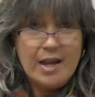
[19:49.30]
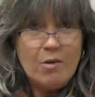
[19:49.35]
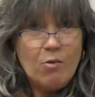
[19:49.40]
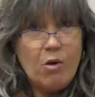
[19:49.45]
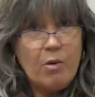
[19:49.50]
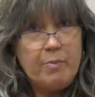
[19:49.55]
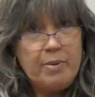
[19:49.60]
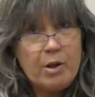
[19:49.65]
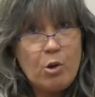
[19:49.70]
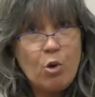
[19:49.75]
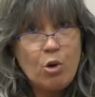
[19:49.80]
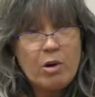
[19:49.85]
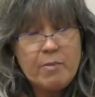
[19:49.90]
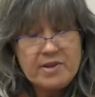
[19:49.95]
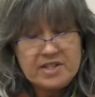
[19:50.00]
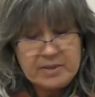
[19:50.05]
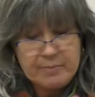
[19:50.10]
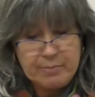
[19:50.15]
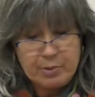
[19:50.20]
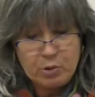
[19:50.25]
Well, a pilgrim
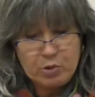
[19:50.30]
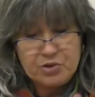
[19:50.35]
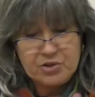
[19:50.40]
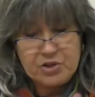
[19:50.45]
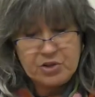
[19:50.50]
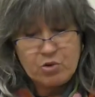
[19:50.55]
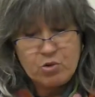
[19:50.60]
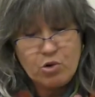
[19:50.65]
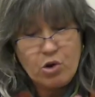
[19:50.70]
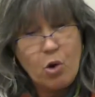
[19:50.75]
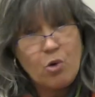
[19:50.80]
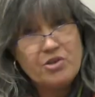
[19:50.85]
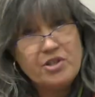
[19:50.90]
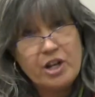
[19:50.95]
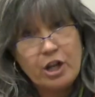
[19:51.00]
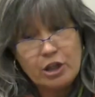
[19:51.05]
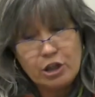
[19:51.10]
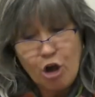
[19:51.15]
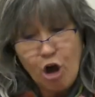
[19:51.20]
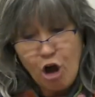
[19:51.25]
is a person who goes
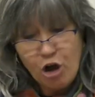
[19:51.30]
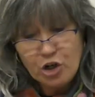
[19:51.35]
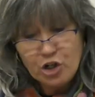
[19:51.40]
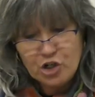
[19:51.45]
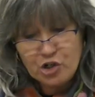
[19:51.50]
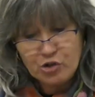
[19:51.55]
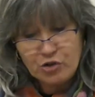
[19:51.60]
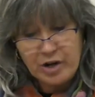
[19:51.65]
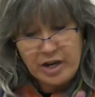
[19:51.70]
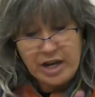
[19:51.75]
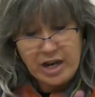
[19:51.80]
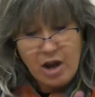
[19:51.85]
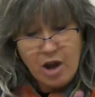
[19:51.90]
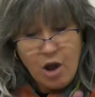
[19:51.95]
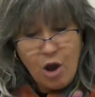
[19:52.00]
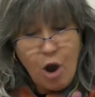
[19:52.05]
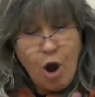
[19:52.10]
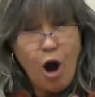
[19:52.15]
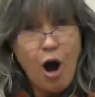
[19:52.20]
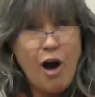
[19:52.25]
on a long journey,
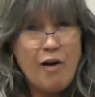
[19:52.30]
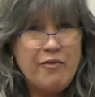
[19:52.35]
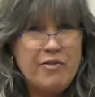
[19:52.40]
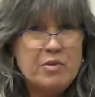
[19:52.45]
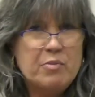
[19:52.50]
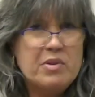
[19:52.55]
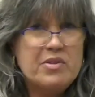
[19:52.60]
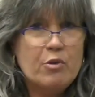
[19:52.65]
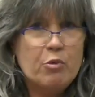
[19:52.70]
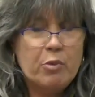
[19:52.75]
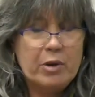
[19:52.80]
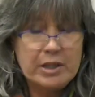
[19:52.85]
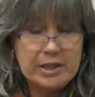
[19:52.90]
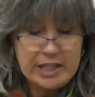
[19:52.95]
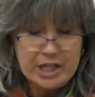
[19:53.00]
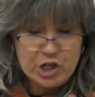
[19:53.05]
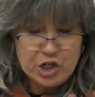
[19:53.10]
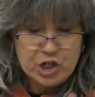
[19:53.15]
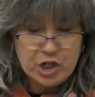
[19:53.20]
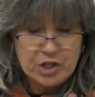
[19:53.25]
often with a
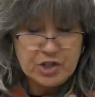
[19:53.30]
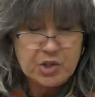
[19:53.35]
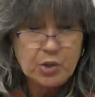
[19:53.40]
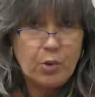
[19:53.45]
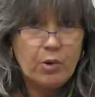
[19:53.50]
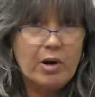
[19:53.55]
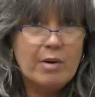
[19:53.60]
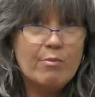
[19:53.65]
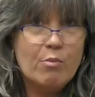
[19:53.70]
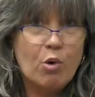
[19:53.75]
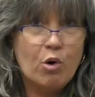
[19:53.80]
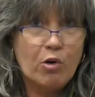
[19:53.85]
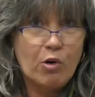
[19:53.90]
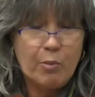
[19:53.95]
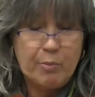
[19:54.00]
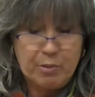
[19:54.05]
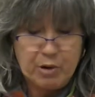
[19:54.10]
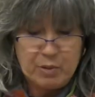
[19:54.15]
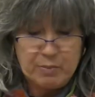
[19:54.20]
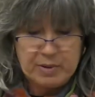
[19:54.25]
religious or a
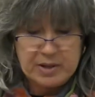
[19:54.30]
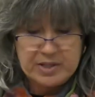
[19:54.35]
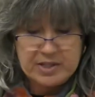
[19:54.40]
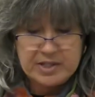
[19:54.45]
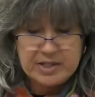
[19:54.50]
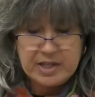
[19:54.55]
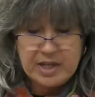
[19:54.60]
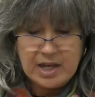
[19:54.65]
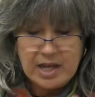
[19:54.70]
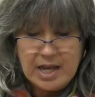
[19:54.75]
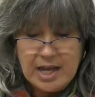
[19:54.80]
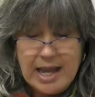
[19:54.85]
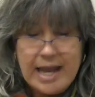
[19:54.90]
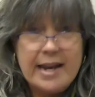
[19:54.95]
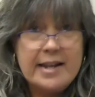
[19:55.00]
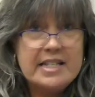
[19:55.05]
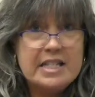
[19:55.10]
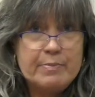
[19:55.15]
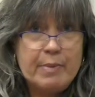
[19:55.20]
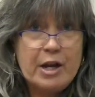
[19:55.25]
moral purpose,
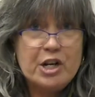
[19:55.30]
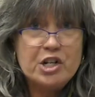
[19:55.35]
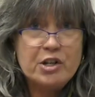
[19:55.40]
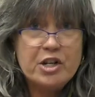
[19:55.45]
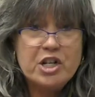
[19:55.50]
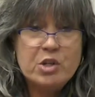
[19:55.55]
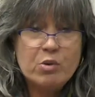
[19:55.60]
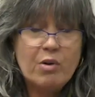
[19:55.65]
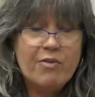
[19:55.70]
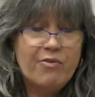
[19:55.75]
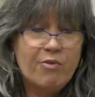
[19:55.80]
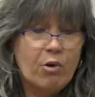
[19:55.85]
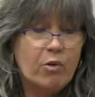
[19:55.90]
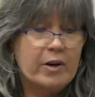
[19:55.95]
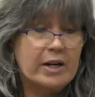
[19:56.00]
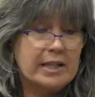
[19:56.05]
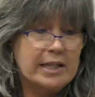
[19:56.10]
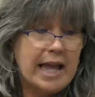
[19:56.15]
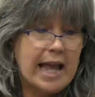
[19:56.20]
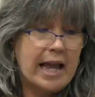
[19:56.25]
and especially to a
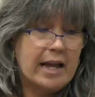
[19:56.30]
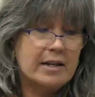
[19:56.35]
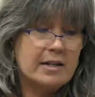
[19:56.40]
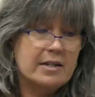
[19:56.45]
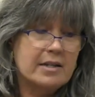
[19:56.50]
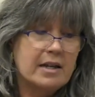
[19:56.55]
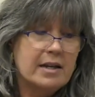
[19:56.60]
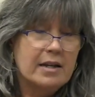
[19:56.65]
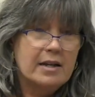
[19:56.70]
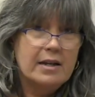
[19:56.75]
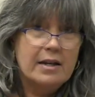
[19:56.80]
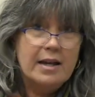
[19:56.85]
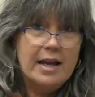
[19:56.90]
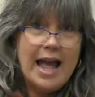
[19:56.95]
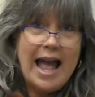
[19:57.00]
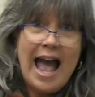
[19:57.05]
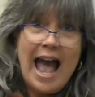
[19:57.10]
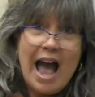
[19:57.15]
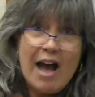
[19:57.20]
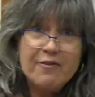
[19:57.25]
foreign land.
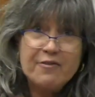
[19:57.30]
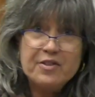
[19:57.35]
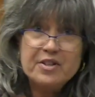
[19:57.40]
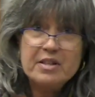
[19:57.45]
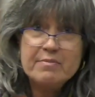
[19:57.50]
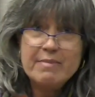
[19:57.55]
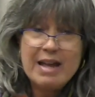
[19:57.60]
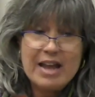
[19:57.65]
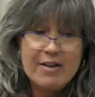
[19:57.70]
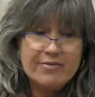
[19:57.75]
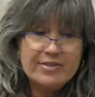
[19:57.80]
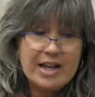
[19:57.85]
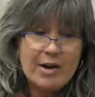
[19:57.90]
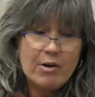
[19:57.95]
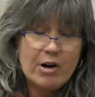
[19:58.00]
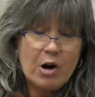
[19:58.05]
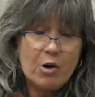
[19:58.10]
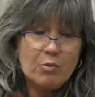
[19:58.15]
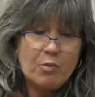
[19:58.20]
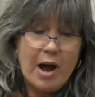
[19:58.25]
After the
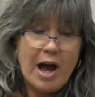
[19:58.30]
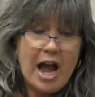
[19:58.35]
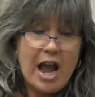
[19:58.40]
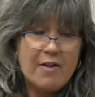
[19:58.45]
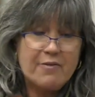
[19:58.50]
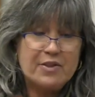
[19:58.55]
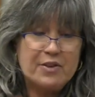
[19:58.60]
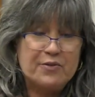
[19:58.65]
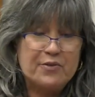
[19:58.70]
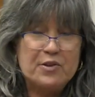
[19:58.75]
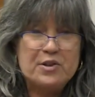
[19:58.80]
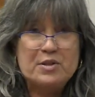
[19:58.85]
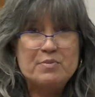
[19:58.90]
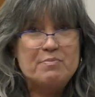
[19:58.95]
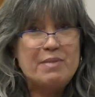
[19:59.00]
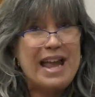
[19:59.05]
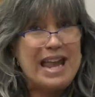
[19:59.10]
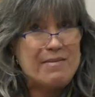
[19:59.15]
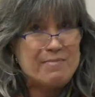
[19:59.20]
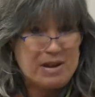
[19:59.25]
Mayflower arrived, the
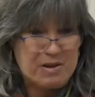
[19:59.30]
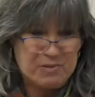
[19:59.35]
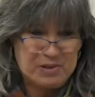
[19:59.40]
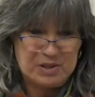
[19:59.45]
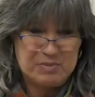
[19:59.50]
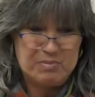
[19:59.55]
first baby was